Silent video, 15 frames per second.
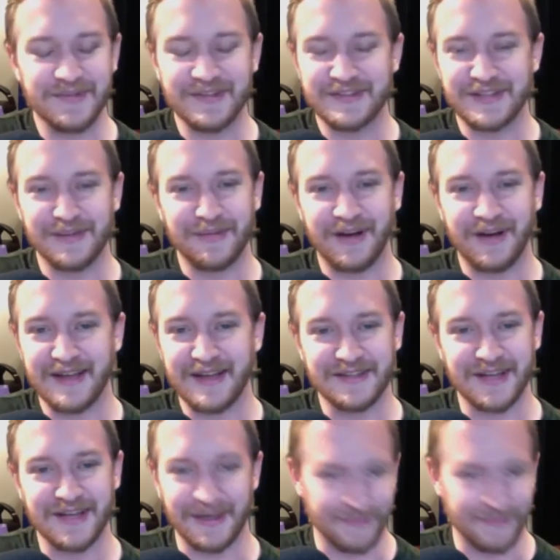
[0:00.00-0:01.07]
some last
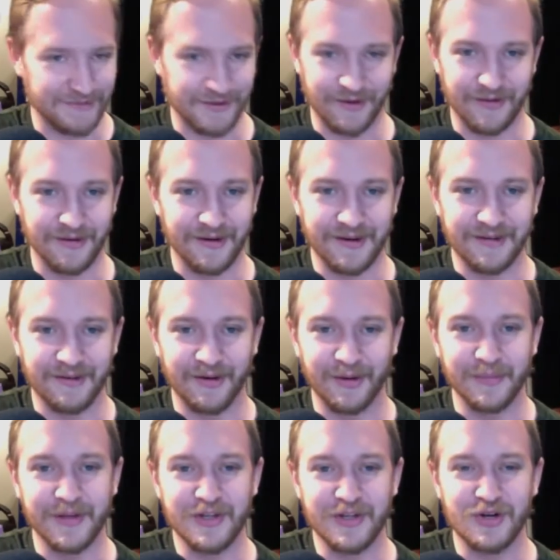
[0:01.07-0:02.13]
names are uh, a little
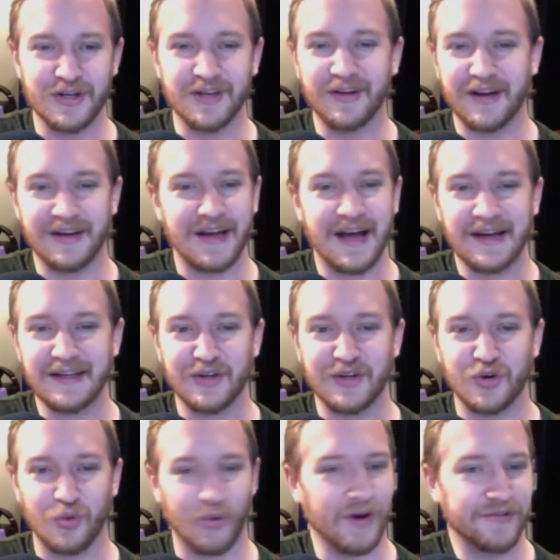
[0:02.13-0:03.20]
bit tricky. Like I get
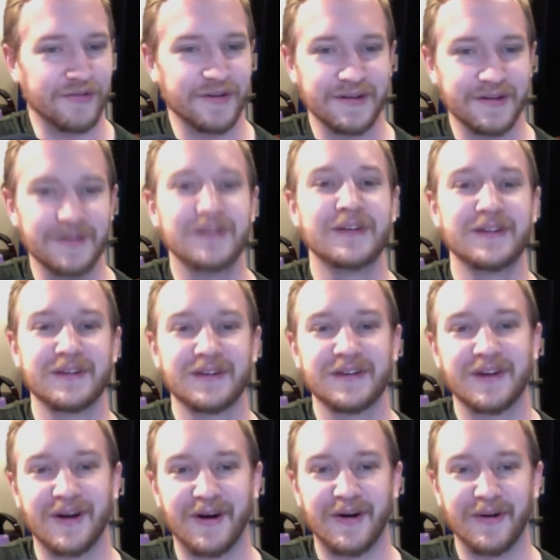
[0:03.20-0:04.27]
Griffin
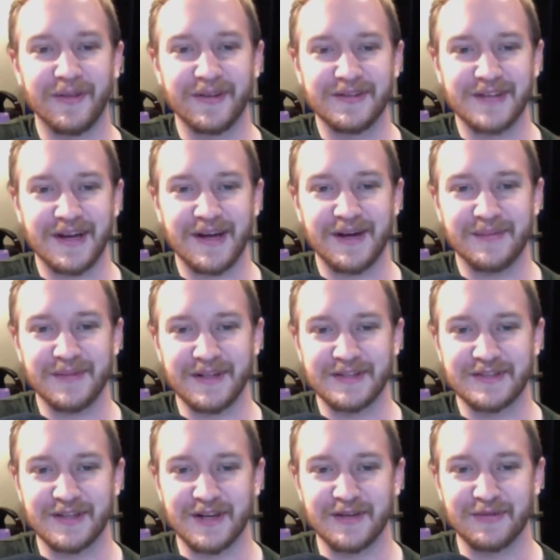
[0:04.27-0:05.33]
all the time
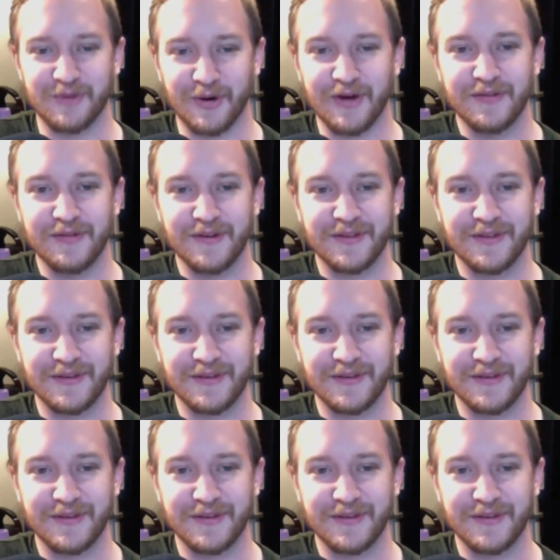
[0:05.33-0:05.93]
instead of Griffith. I can,